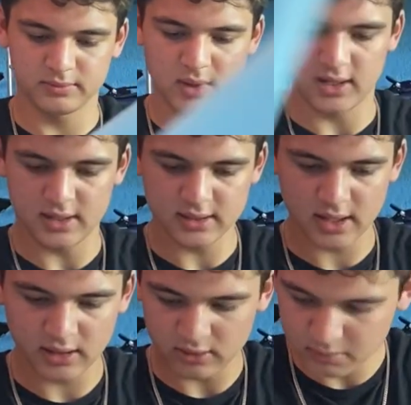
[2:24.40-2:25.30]
It does get
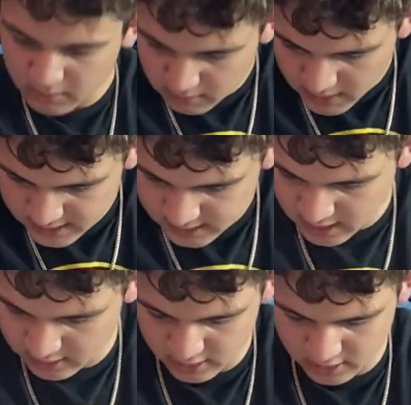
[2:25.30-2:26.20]
a little messy. I
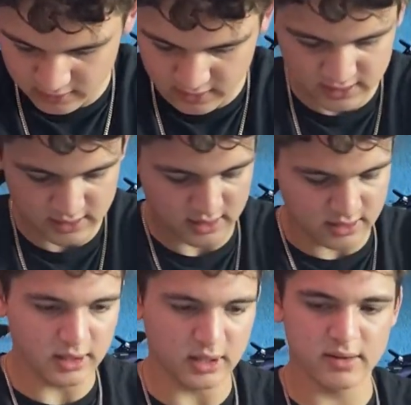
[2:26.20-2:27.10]
don't know if
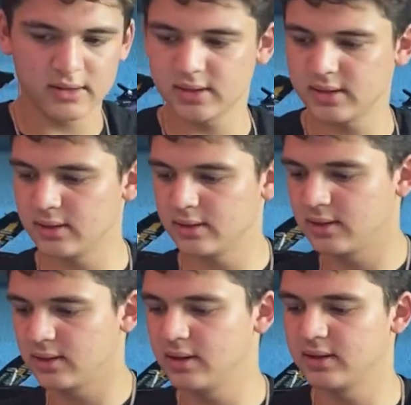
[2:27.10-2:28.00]
a lot of this
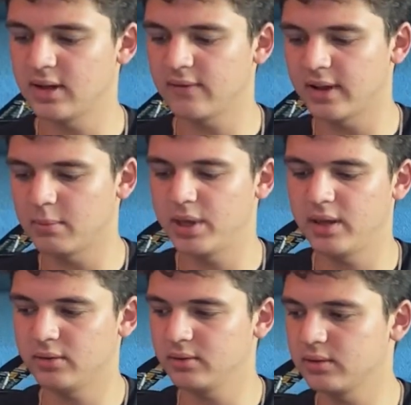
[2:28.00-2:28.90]
stuff like
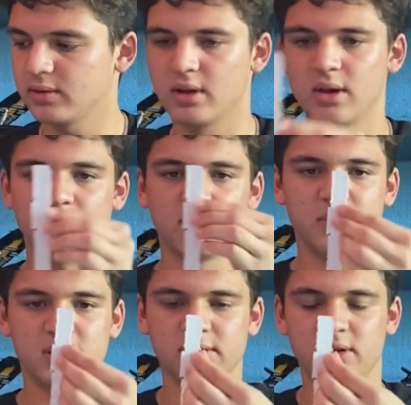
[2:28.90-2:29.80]
peels from
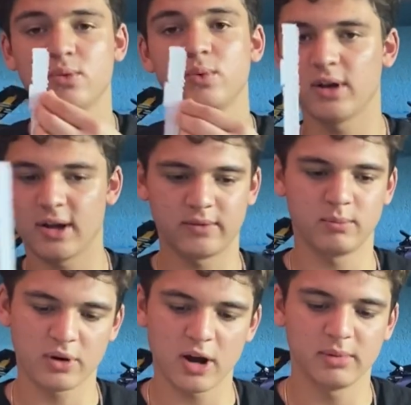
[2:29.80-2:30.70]
this, so you will have to
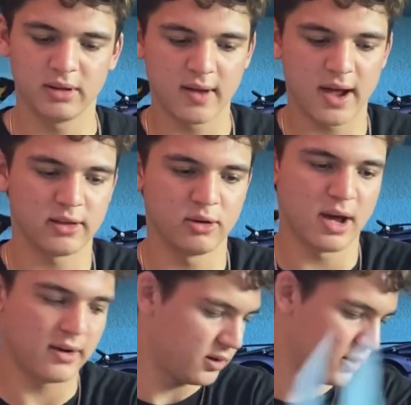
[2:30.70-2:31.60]
probably vacuum
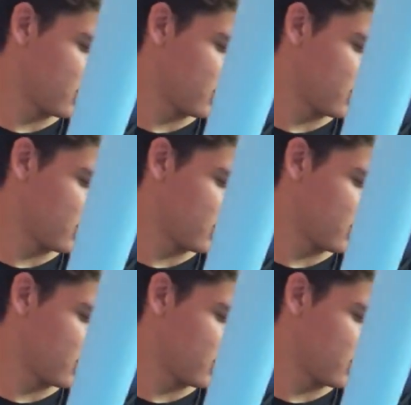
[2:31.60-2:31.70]
after.